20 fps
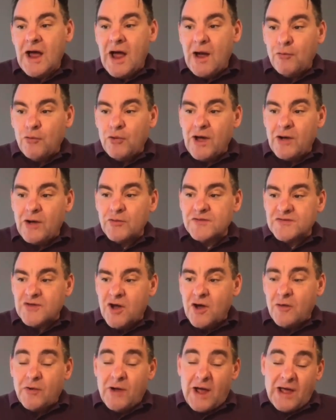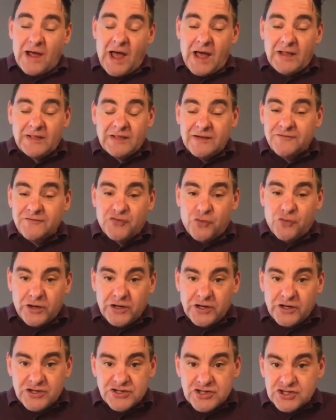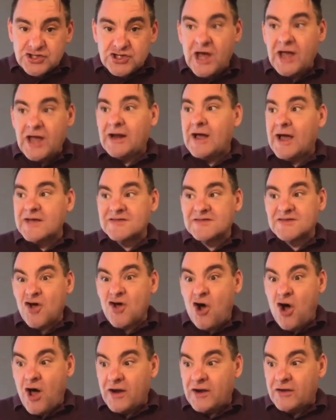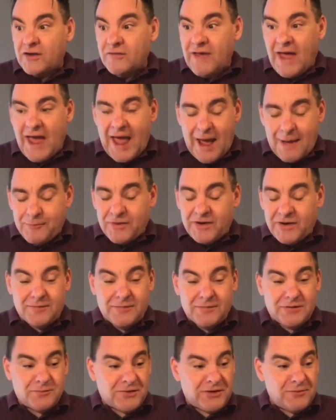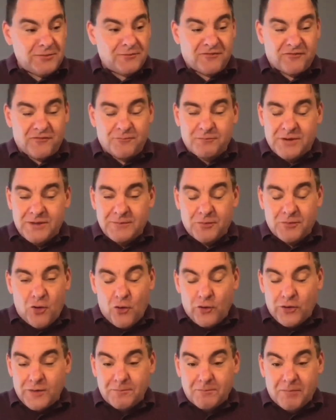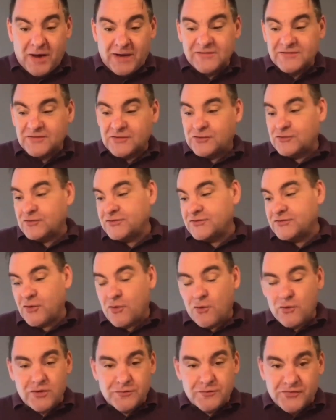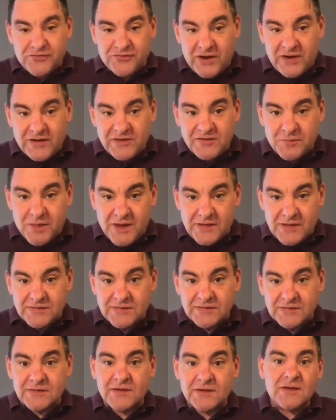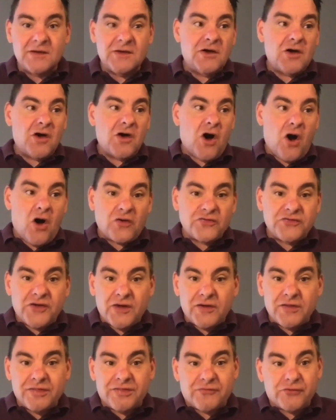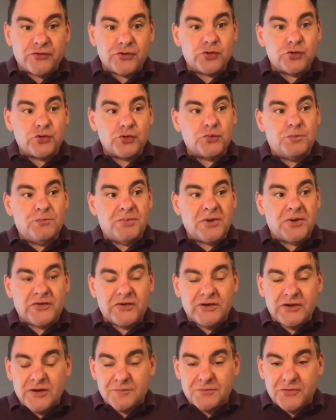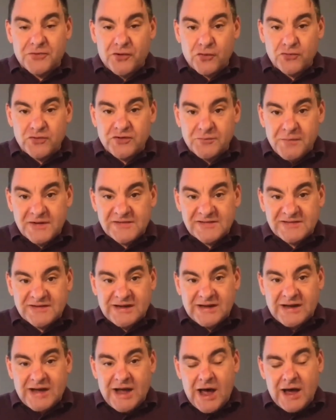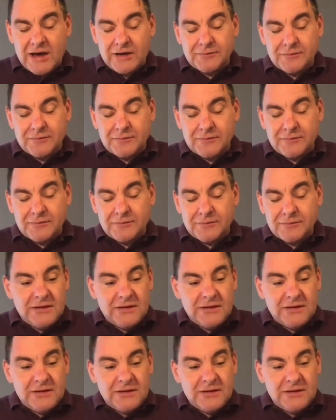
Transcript: What I was taught, I lived 20 years in China. I saw it happen. I mean, people owning bicycles to owning Mercedes Benzes, all done through building up their own domestic economy.